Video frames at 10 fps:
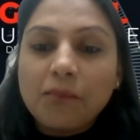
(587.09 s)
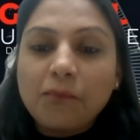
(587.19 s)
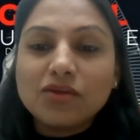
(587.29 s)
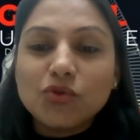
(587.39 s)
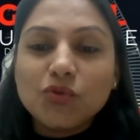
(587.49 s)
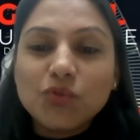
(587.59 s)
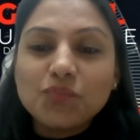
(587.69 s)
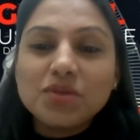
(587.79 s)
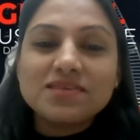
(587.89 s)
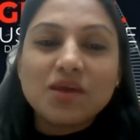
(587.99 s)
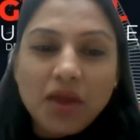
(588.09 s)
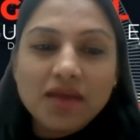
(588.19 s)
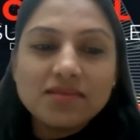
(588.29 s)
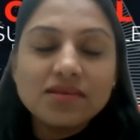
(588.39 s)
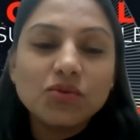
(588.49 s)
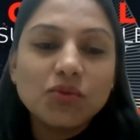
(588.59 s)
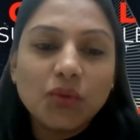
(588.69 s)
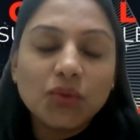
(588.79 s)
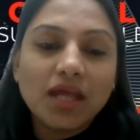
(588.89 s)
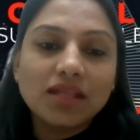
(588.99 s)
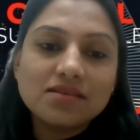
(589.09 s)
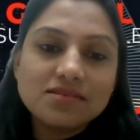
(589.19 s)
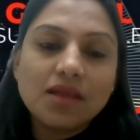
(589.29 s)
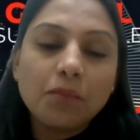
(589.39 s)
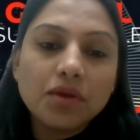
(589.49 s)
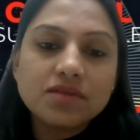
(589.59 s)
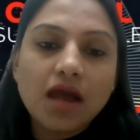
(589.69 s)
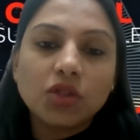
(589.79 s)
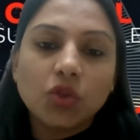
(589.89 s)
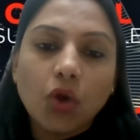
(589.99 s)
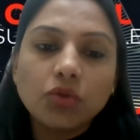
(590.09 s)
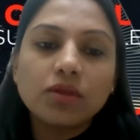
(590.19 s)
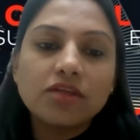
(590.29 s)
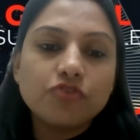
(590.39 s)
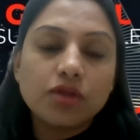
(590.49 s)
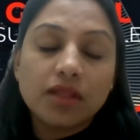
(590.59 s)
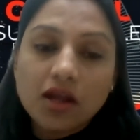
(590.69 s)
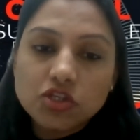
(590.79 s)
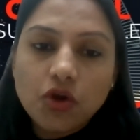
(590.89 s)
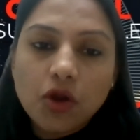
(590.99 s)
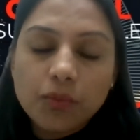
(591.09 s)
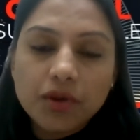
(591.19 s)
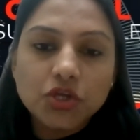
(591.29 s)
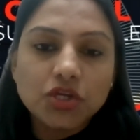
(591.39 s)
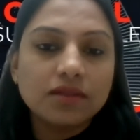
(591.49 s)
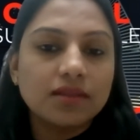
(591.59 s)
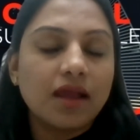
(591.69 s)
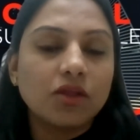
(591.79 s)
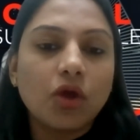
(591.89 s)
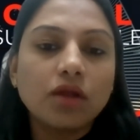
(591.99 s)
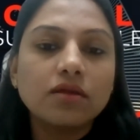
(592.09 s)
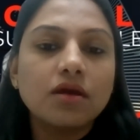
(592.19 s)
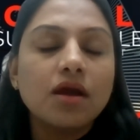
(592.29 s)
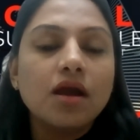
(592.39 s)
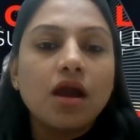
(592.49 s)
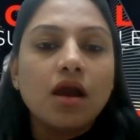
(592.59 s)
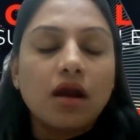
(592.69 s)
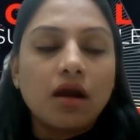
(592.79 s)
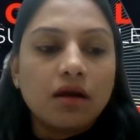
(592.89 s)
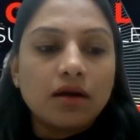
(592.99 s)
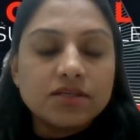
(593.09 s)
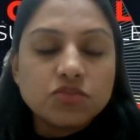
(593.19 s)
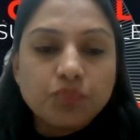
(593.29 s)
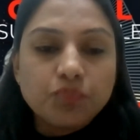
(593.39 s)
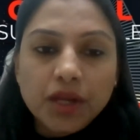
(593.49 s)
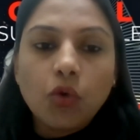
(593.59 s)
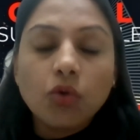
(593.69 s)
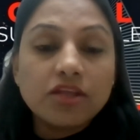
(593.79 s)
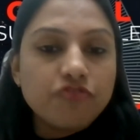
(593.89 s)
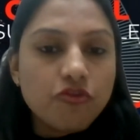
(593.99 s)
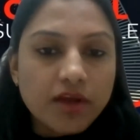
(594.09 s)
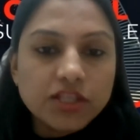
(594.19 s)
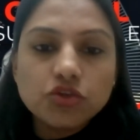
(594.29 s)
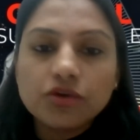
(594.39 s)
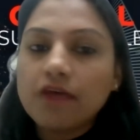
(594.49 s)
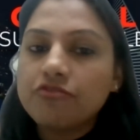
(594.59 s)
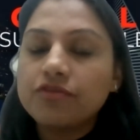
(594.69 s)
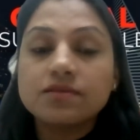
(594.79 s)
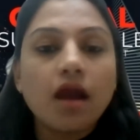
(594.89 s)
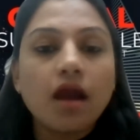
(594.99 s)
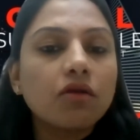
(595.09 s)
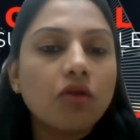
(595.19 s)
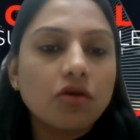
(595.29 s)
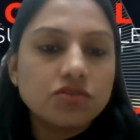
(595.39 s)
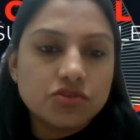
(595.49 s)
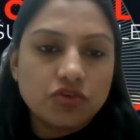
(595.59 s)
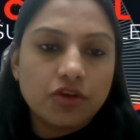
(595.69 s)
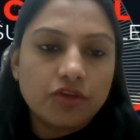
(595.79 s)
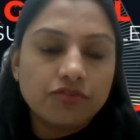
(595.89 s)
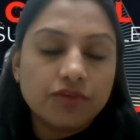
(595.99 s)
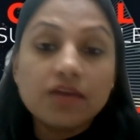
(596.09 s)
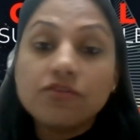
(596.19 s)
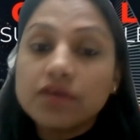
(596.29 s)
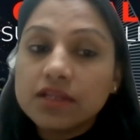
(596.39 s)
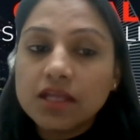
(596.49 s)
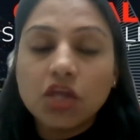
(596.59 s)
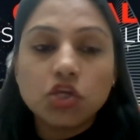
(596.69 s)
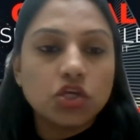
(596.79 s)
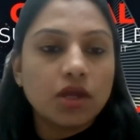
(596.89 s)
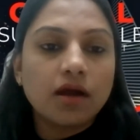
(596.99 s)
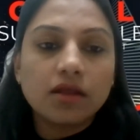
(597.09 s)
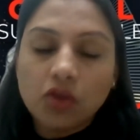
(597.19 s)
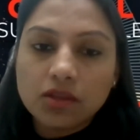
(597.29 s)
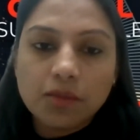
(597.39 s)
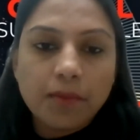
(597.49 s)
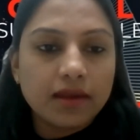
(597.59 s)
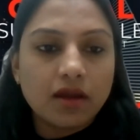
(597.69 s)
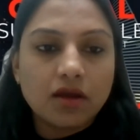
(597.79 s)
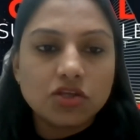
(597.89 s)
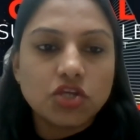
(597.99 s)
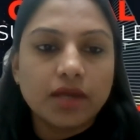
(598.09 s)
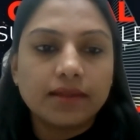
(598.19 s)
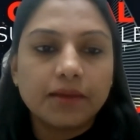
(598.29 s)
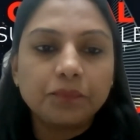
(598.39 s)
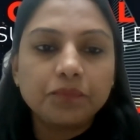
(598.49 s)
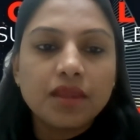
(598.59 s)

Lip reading: but you would be surprising to know that these numbers are not only for large corporations, they are not spread only for one geography, it's across the geography, even in Asia, North America, China.